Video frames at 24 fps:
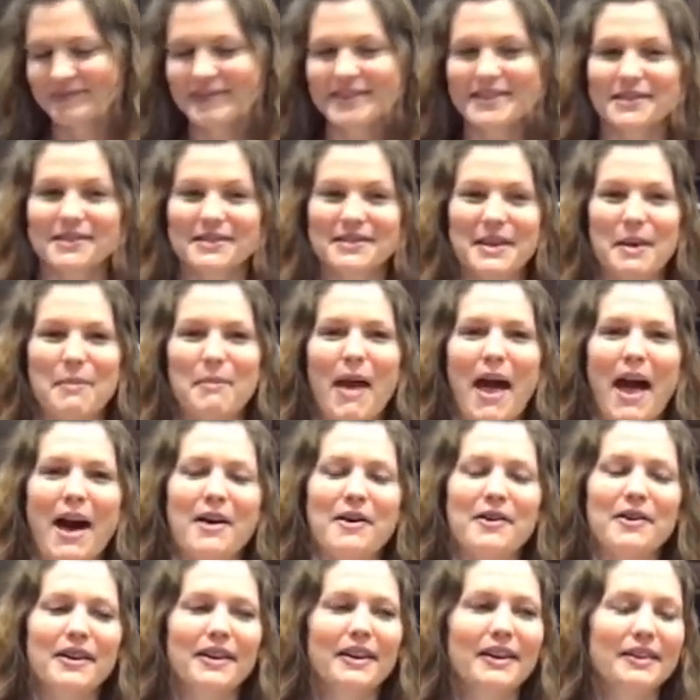So
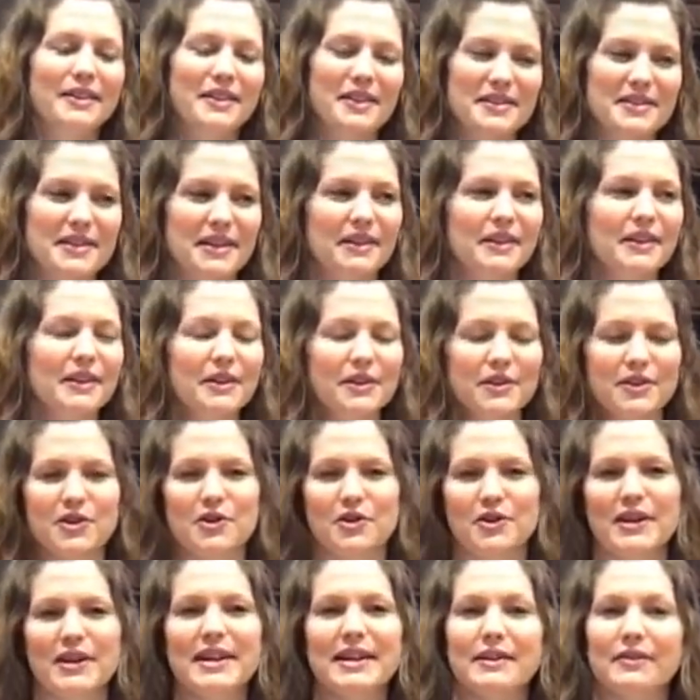somehow, there's a little
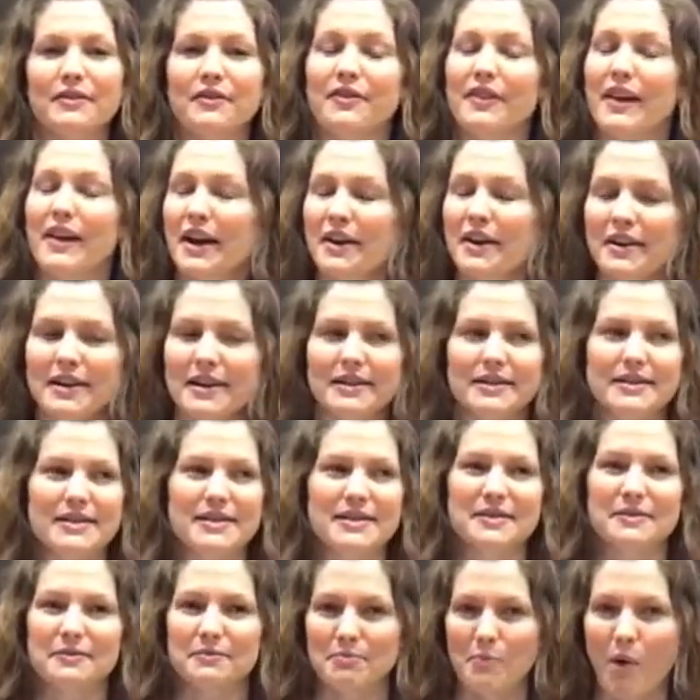creek, very
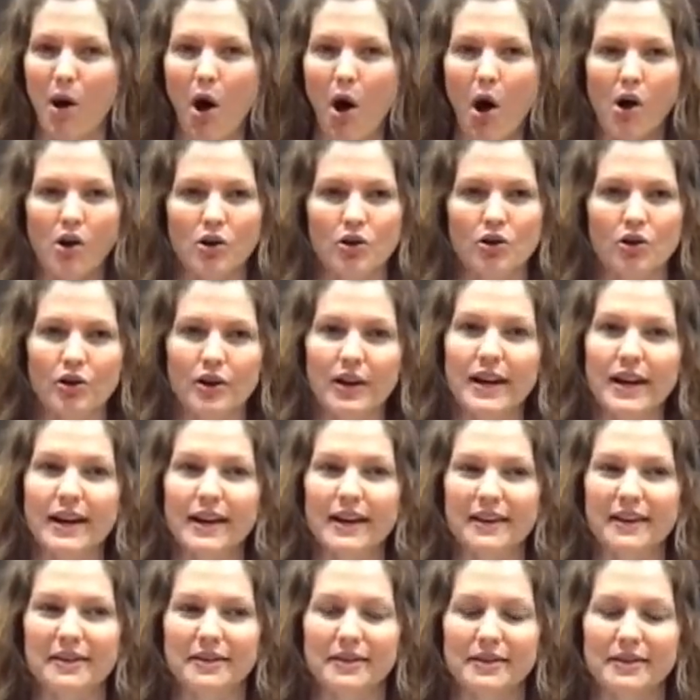small creek
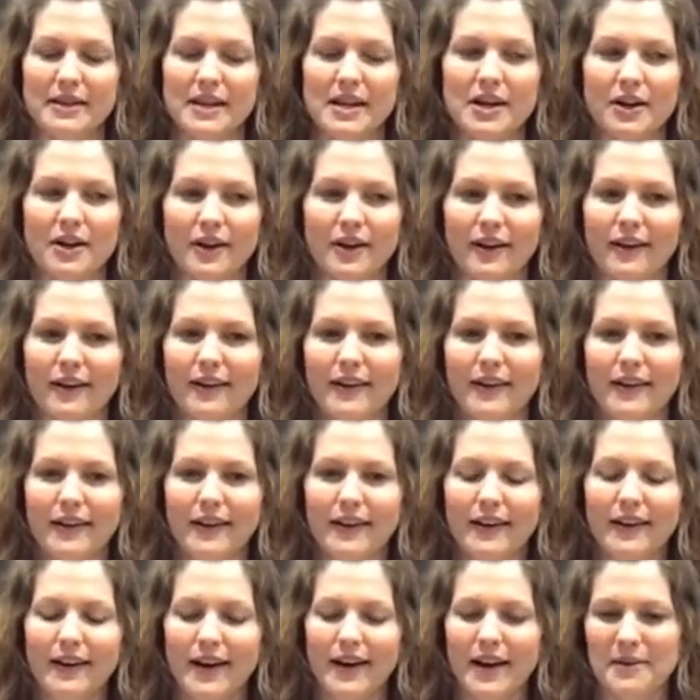near.
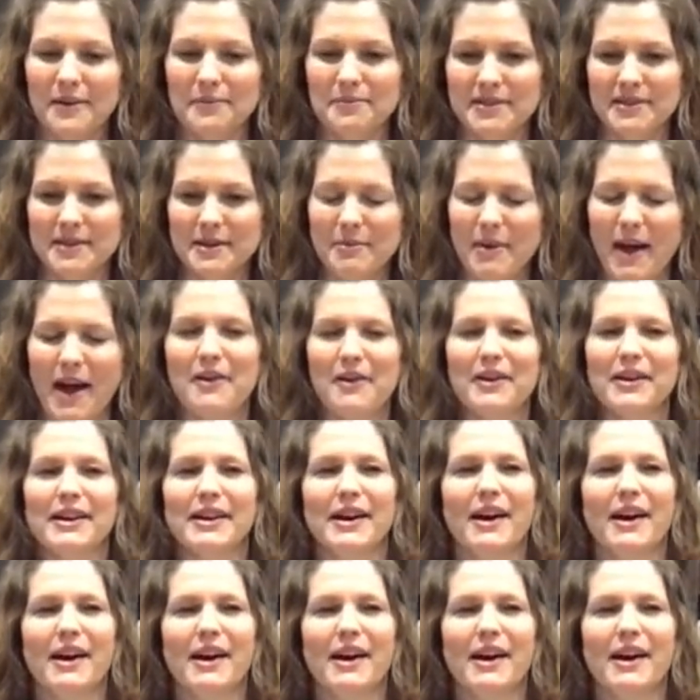Somehow it